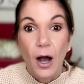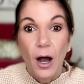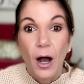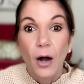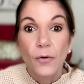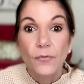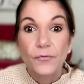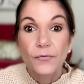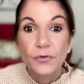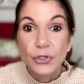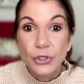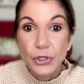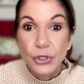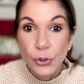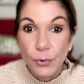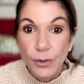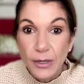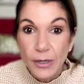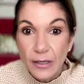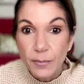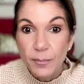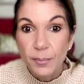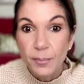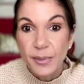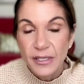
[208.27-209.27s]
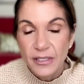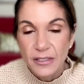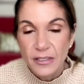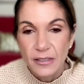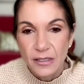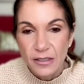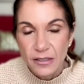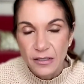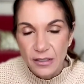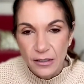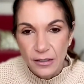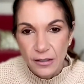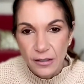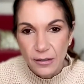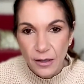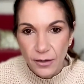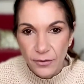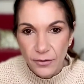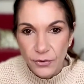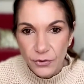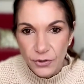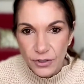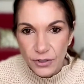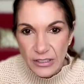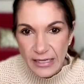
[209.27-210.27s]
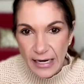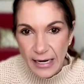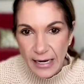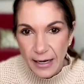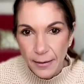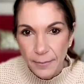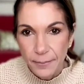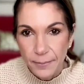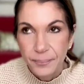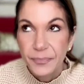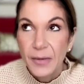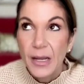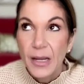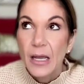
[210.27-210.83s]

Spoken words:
of doing business in another state.